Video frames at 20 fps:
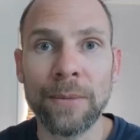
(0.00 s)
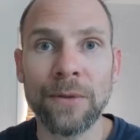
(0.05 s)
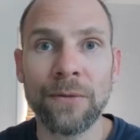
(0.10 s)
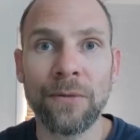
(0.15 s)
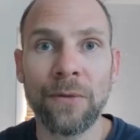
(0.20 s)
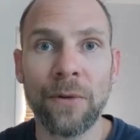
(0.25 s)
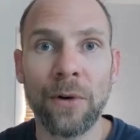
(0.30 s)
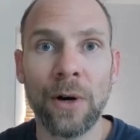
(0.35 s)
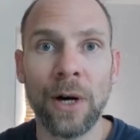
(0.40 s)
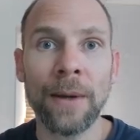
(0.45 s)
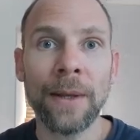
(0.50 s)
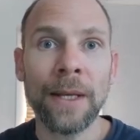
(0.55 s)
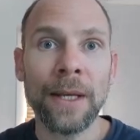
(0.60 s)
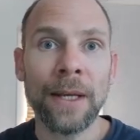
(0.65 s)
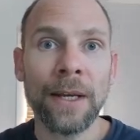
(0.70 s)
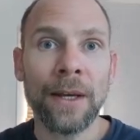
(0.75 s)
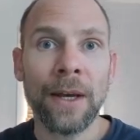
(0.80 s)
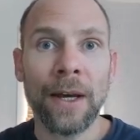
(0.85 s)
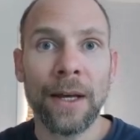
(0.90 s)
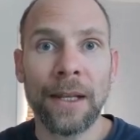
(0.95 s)
for
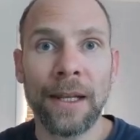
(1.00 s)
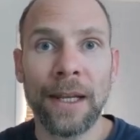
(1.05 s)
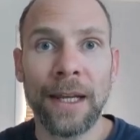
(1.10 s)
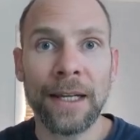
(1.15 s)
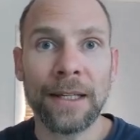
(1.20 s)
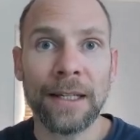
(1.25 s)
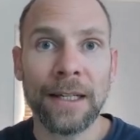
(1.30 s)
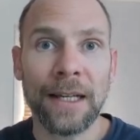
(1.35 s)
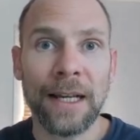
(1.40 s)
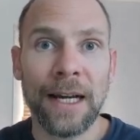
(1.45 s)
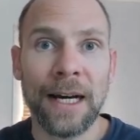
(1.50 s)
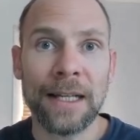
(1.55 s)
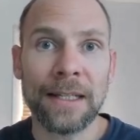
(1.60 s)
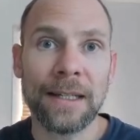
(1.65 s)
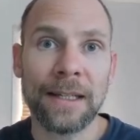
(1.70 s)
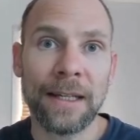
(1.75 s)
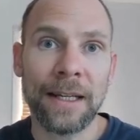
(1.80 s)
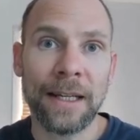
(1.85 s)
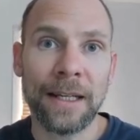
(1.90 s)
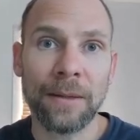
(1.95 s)
Latent class
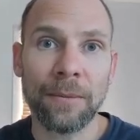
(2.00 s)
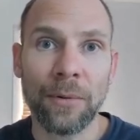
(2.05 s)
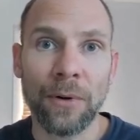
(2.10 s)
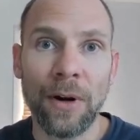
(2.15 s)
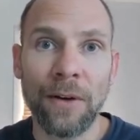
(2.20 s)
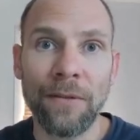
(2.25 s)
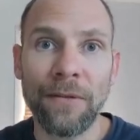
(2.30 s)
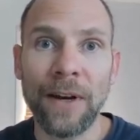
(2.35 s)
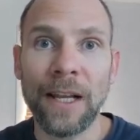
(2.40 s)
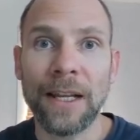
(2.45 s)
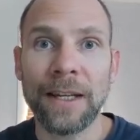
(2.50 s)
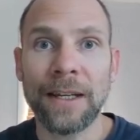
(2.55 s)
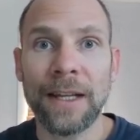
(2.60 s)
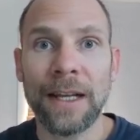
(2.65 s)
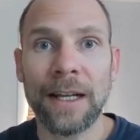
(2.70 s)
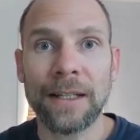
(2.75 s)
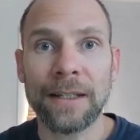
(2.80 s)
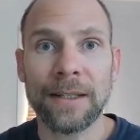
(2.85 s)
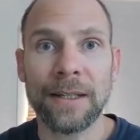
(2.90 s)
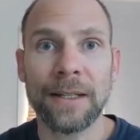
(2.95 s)
and latent profile
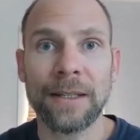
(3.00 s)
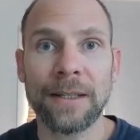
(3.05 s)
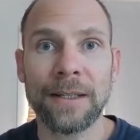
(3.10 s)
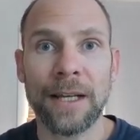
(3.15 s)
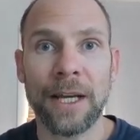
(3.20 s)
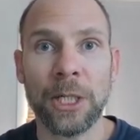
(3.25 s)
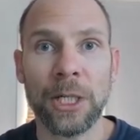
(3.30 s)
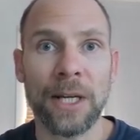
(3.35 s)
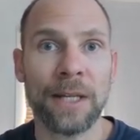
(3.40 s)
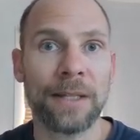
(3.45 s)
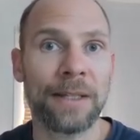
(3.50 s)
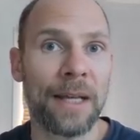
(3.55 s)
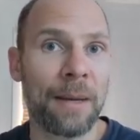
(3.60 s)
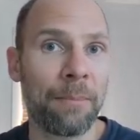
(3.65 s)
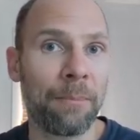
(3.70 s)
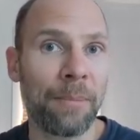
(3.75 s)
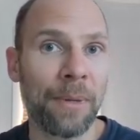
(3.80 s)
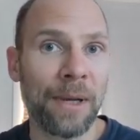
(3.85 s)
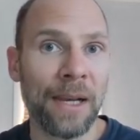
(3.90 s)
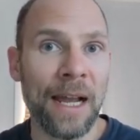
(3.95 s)
analysis such as
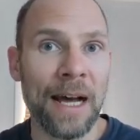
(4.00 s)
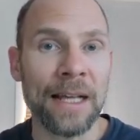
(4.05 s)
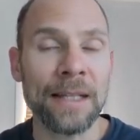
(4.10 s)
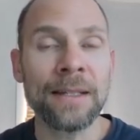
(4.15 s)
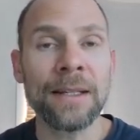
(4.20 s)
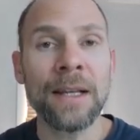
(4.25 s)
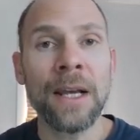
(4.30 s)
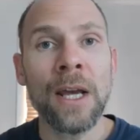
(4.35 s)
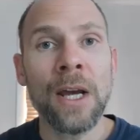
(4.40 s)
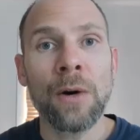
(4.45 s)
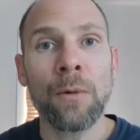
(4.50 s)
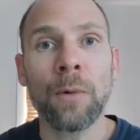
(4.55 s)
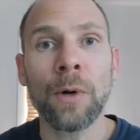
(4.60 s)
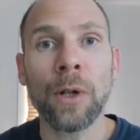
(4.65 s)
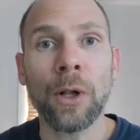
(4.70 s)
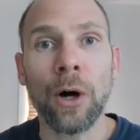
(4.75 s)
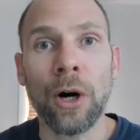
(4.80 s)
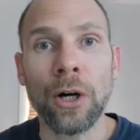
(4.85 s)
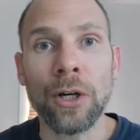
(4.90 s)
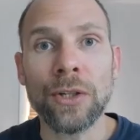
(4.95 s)
Mplus,
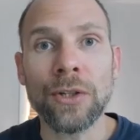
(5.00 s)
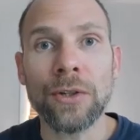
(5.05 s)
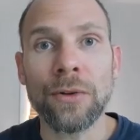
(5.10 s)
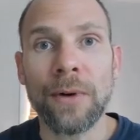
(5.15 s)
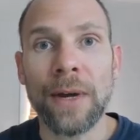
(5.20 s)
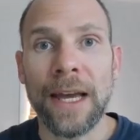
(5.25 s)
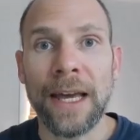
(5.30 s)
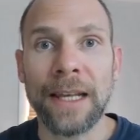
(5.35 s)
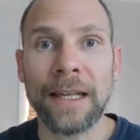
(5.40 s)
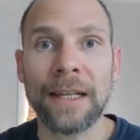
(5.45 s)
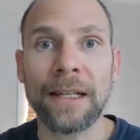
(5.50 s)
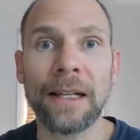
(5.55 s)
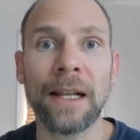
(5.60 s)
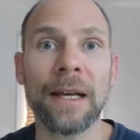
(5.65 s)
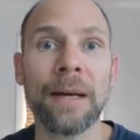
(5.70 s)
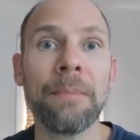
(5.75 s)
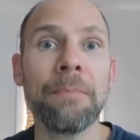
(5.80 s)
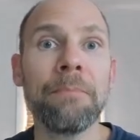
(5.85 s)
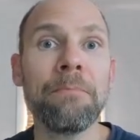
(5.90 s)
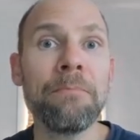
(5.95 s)
will also handle
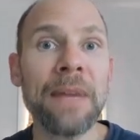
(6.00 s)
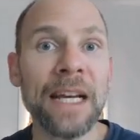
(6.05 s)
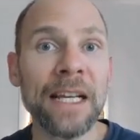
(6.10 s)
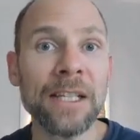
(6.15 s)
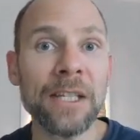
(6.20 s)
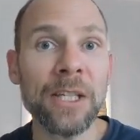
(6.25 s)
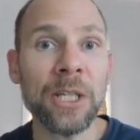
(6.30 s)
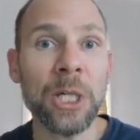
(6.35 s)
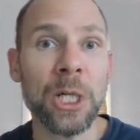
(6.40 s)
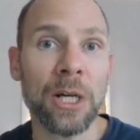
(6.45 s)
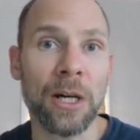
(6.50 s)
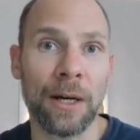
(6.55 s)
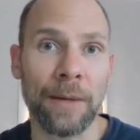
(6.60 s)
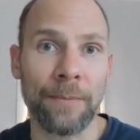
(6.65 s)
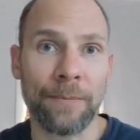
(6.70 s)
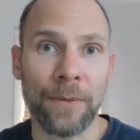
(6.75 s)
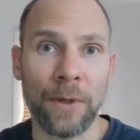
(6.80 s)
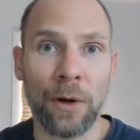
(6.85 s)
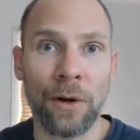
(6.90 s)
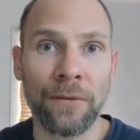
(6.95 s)
a mixture
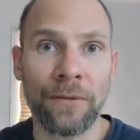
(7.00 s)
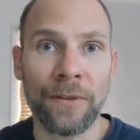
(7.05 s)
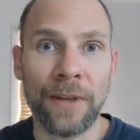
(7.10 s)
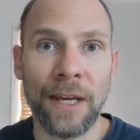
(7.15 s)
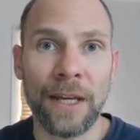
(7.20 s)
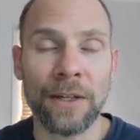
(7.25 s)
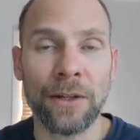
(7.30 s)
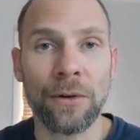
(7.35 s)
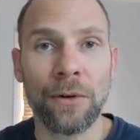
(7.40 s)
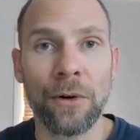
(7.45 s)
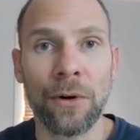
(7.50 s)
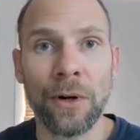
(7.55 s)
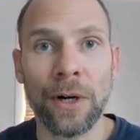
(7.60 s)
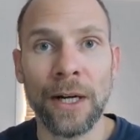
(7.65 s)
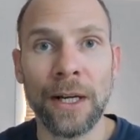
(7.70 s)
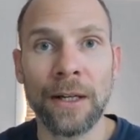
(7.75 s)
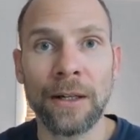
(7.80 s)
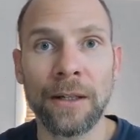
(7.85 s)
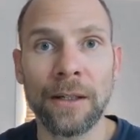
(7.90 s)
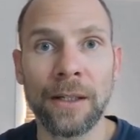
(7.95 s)
of
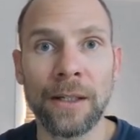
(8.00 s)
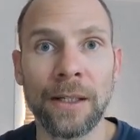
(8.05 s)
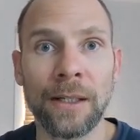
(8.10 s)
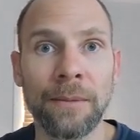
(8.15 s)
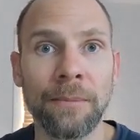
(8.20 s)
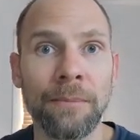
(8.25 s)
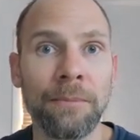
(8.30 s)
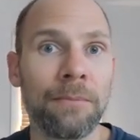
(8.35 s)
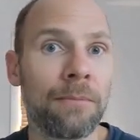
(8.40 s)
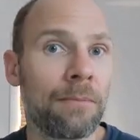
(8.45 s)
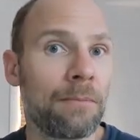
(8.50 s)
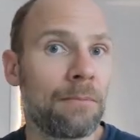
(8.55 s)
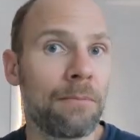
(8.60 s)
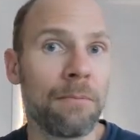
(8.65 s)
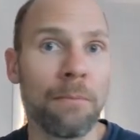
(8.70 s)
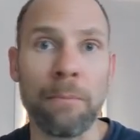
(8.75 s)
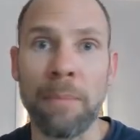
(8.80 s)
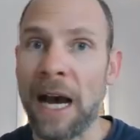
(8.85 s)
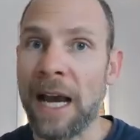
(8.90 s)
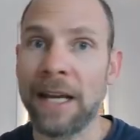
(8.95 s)
categorical
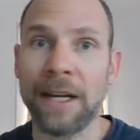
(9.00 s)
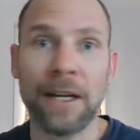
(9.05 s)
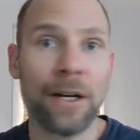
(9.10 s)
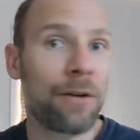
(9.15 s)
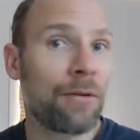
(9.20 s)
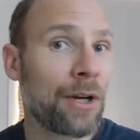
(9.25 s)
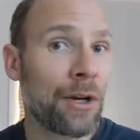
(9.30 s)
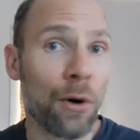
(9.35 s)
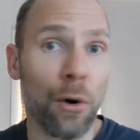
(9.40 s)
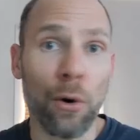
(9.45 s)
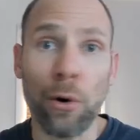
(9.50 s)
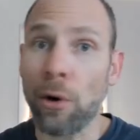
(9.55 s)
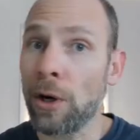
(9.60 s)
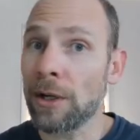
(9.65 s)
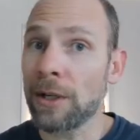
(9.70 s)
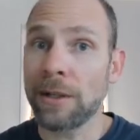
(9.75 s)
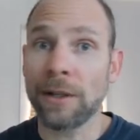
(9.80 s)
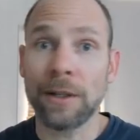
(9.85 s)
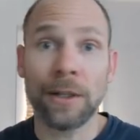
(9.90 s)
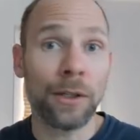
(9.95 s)
binary,
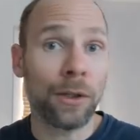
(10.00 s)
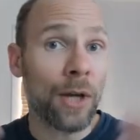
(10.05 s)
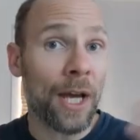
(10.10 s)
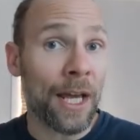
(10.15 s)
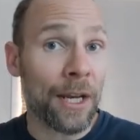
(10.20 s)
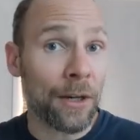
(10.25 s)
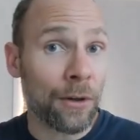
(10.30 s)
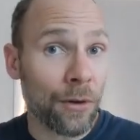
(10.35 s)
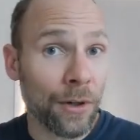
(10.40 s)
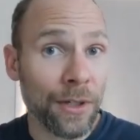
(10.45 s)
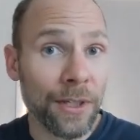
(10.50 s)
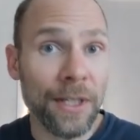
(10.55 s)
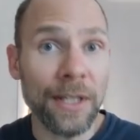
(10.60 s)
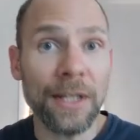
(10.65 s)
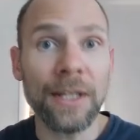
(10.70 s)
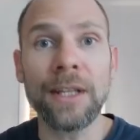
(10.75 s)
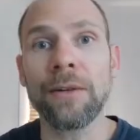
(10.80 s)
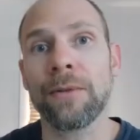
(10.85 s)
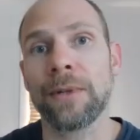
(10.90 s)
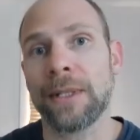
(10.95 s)
ordinal, and
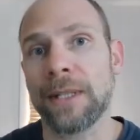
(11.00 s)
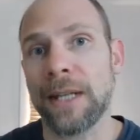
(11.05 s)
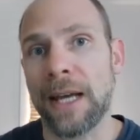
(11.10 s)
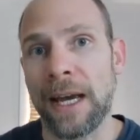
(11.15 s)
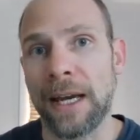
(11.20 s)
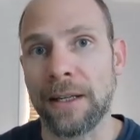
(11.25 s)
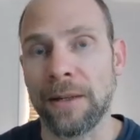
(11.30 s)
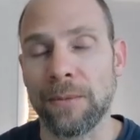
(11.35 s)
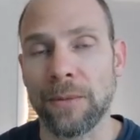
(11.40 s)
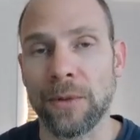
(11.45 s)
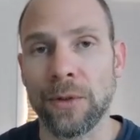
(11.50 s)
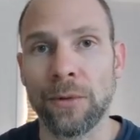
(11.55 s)
continuous items.